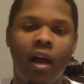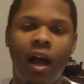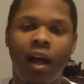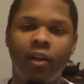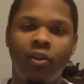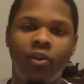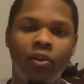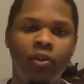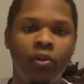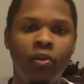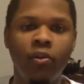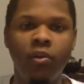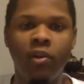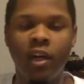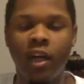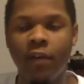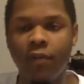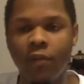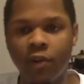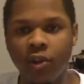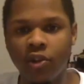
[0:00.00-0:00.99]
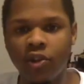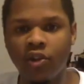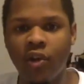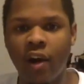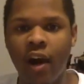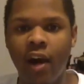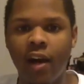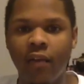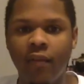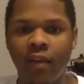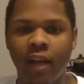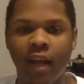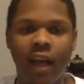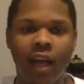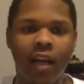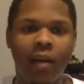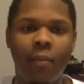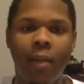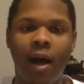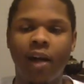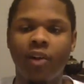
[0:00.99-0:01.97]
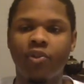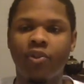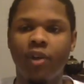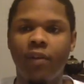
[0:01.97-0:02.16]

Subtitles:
I do cover the draft, and I got a mock